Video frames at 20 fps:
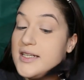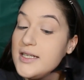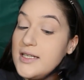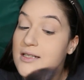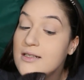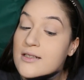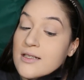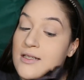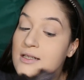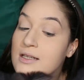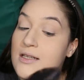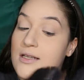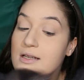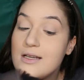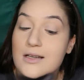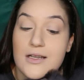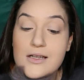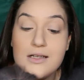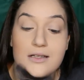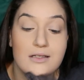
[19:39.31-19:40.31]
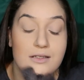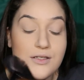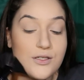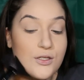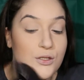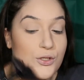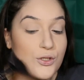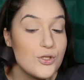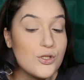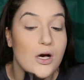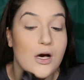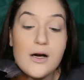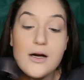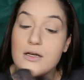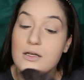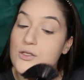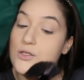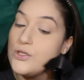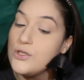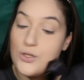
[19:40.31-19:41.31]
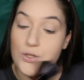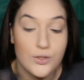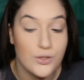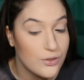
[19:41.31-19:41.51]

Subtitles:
in and talked